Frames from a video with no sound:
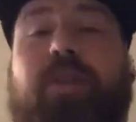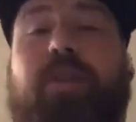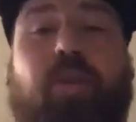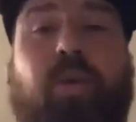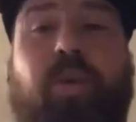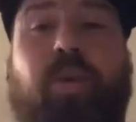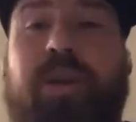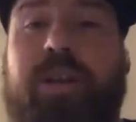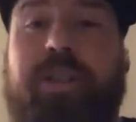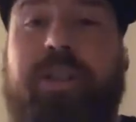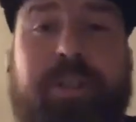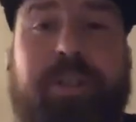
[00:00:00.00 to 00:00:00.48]

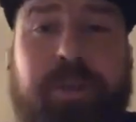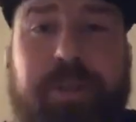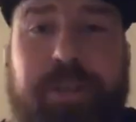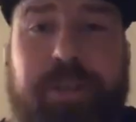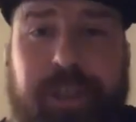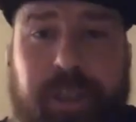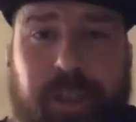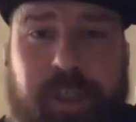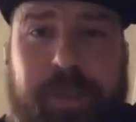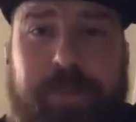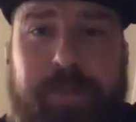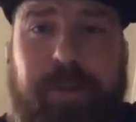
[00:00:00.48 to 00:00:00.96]
uh, going on
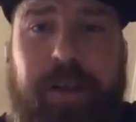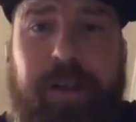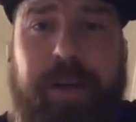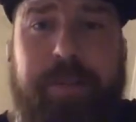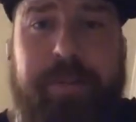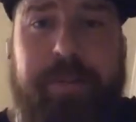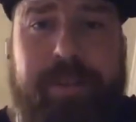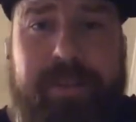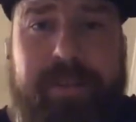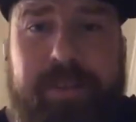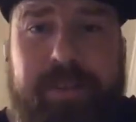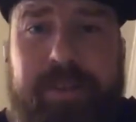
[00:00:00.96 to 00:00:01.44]
two years
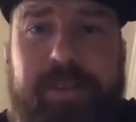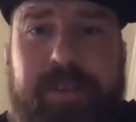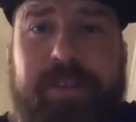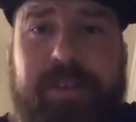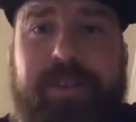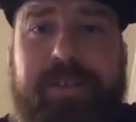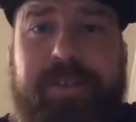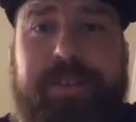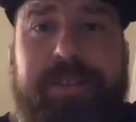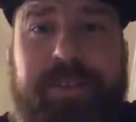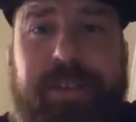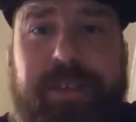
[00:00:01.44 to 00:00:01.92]
probably,
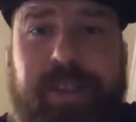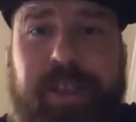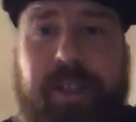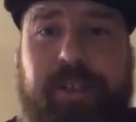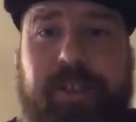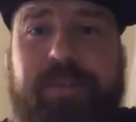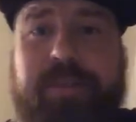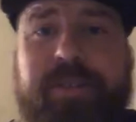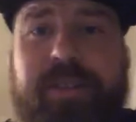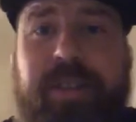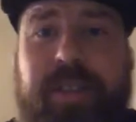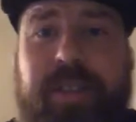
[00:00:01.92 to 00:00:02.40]
you know.